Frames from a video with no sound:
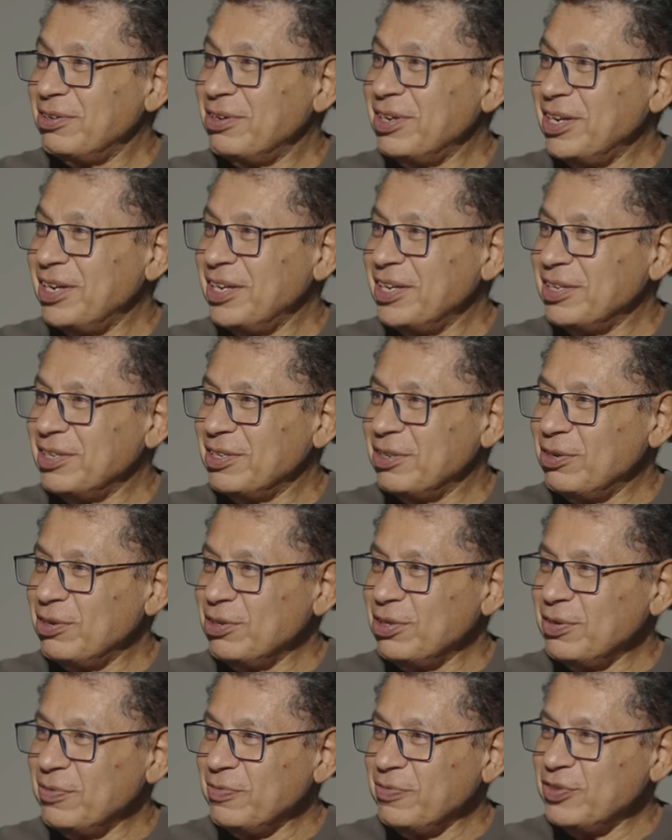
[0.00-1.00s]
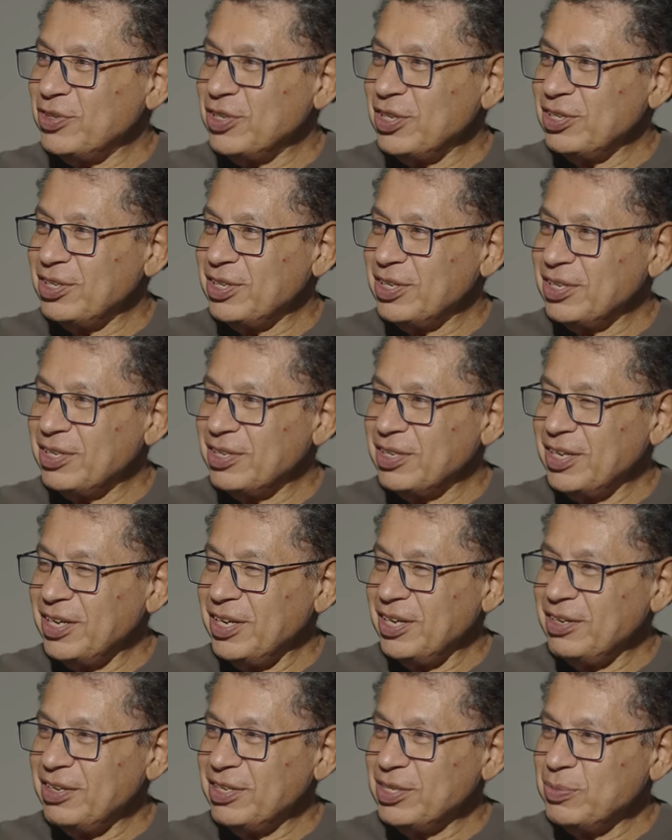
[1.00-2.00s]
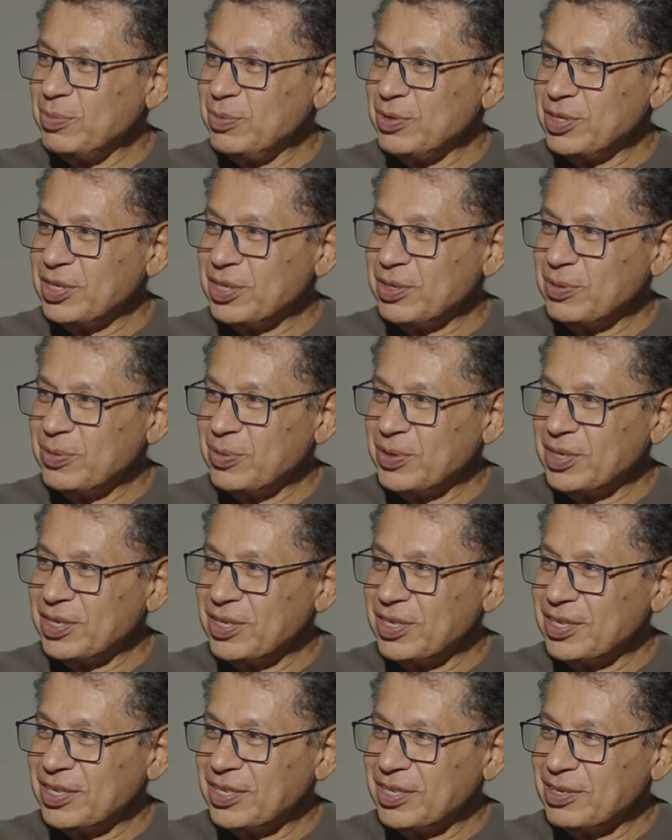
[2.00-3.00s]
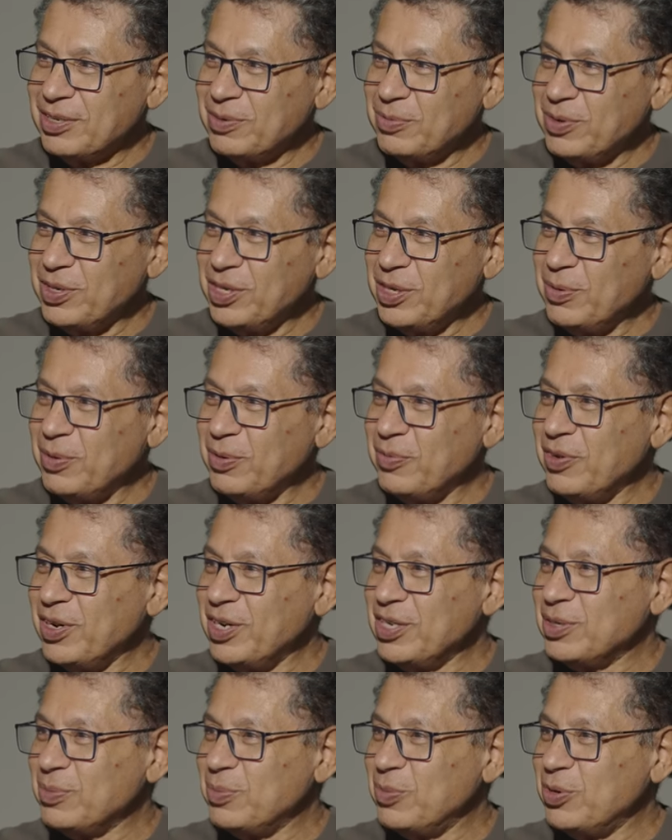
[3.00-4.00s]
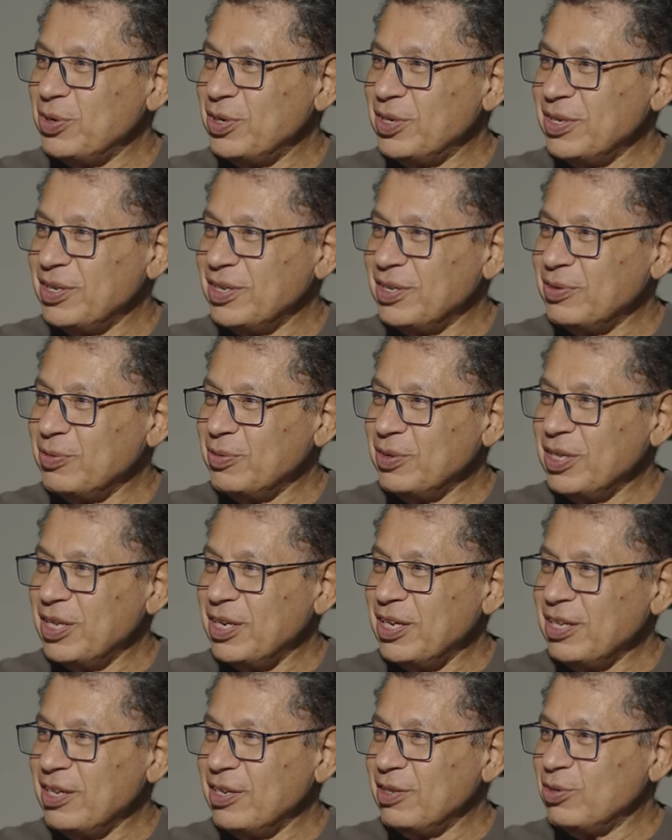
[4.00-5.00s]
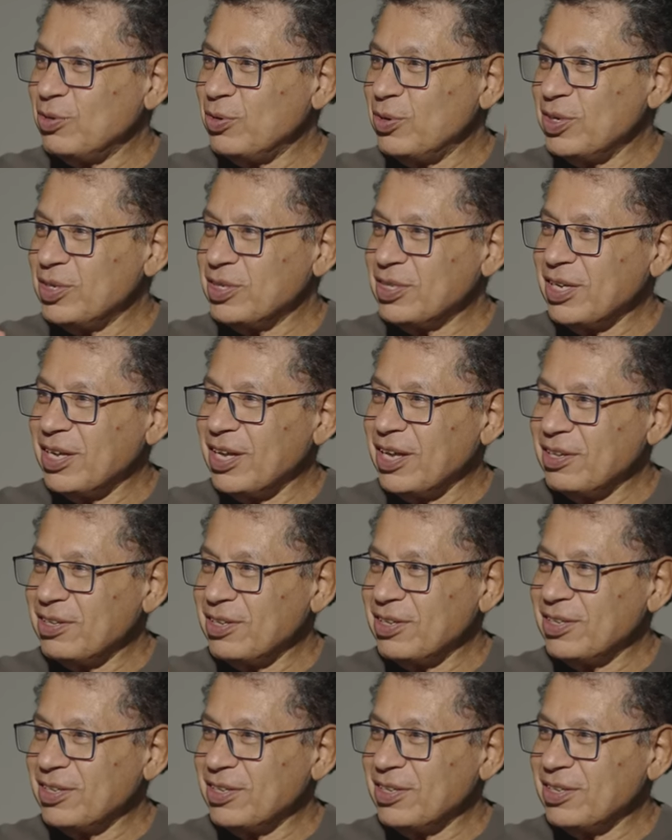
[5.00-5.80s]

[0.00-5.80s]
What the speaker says: Really? A lot of children hear this music when they were very small, with the little toys they had.